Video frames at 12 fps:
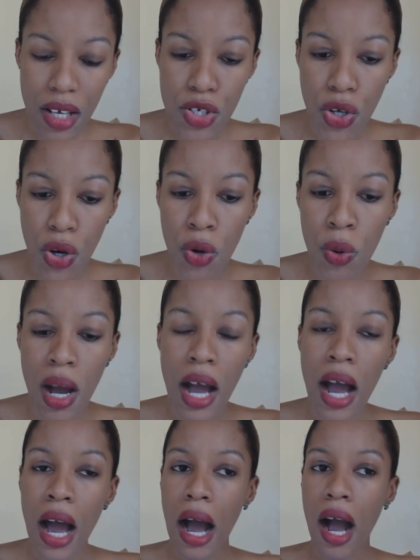So
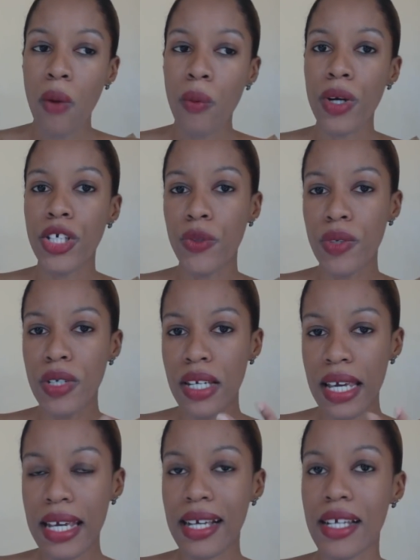our
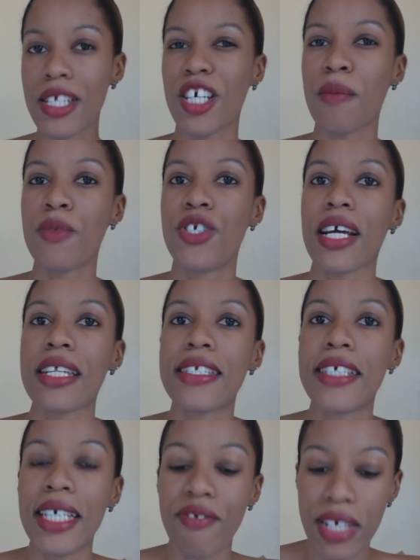unique
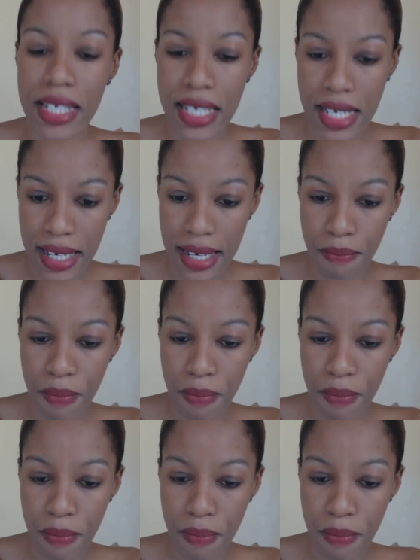subjectivity